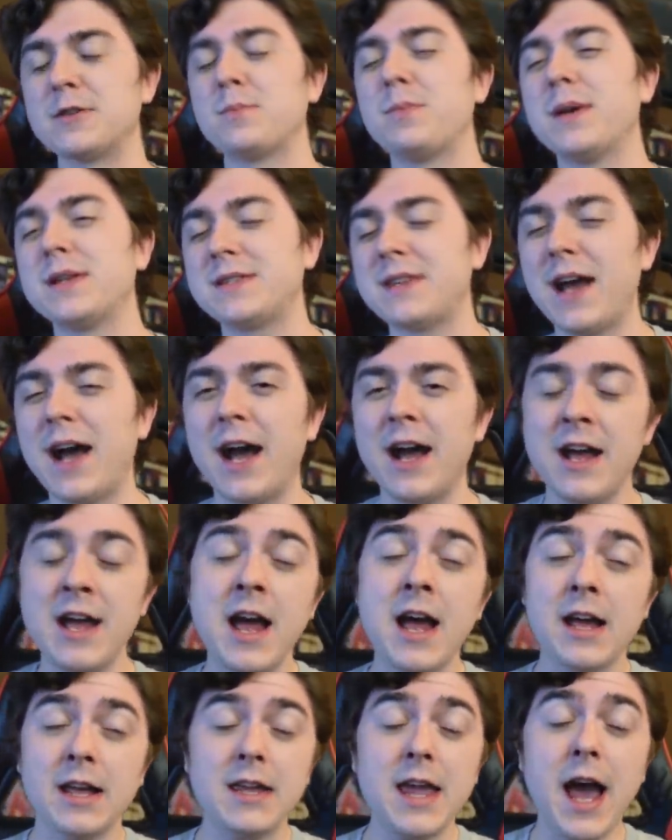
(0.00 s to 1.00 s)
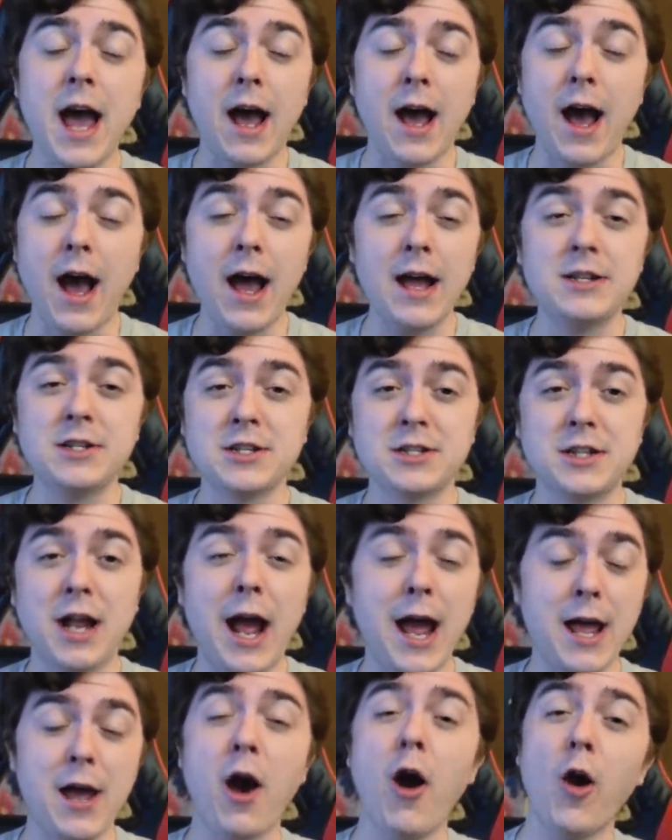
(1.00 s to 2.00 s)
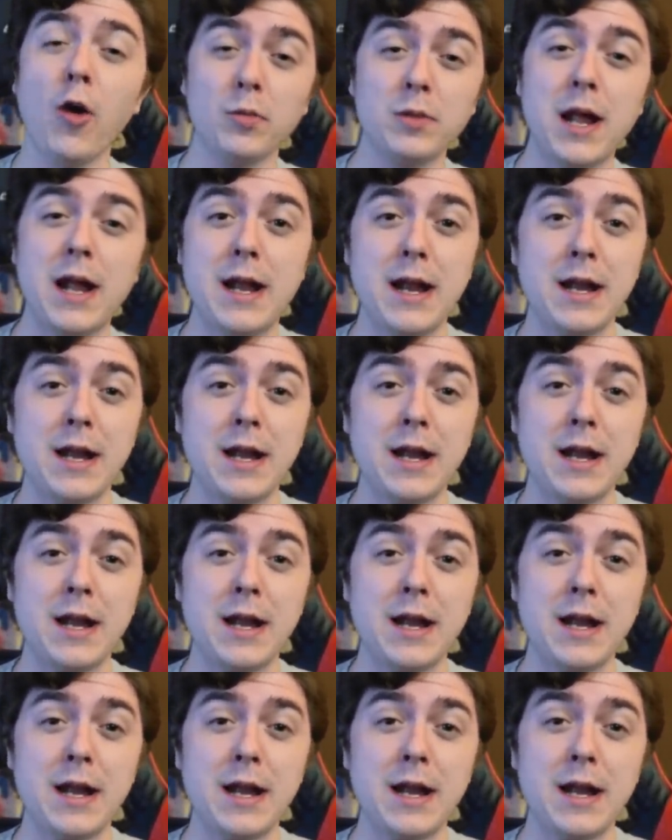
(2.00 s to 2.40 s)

But, uh, yeah, I just, I hope that